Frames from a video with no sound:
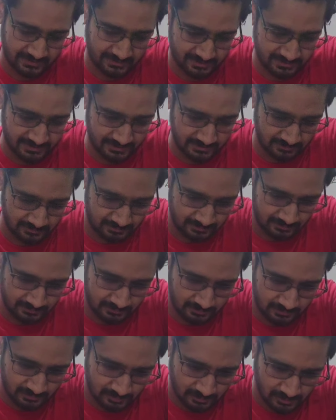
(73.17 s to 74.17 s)
face shield
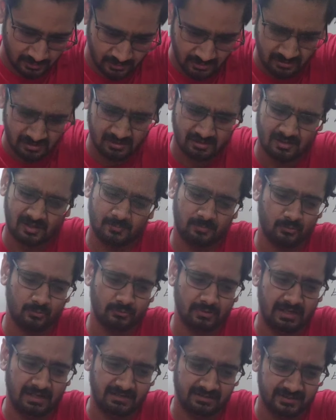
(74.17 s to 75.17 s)
up to
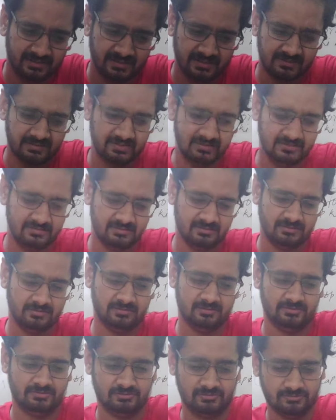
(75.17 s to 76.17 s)
90 degrees.
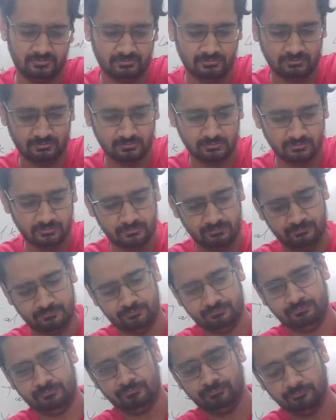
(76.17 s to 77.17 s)
So
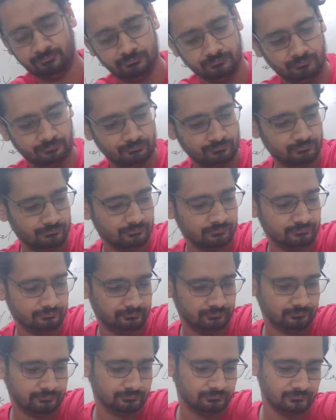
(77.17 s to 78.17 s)

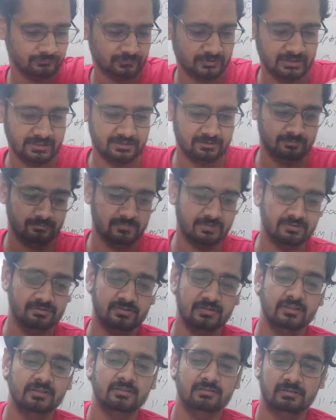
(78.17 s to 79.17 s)
let's
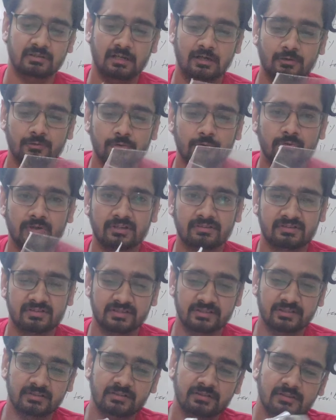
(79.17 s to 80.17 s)
see. Now you can
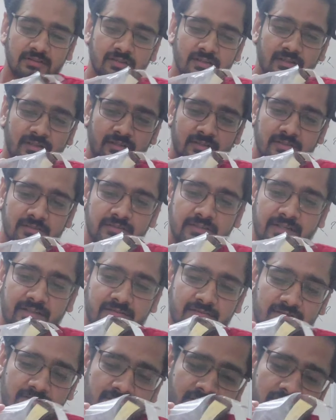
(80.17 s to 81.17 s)
see
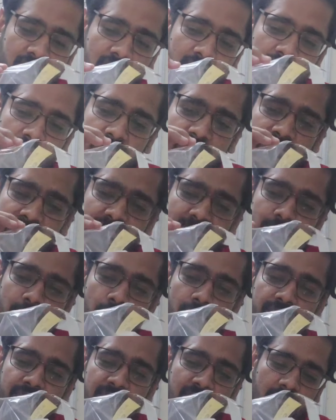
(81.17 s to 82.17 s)
this
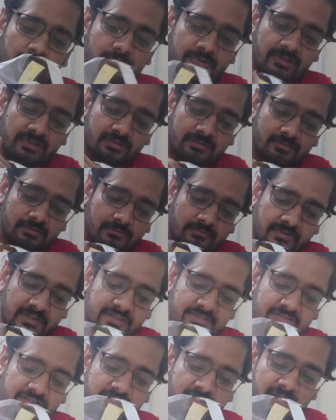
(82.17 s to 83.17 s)
portion of this
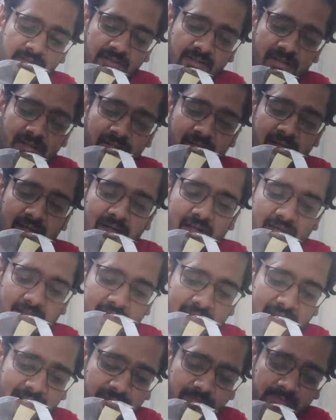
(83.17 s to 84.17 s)
face shield
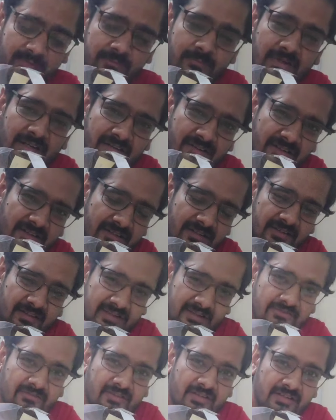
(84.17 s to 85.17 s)
has been bended
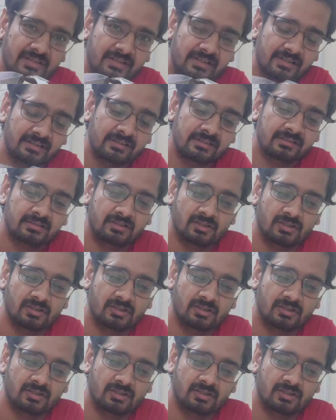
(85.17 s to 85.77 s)
inwardly.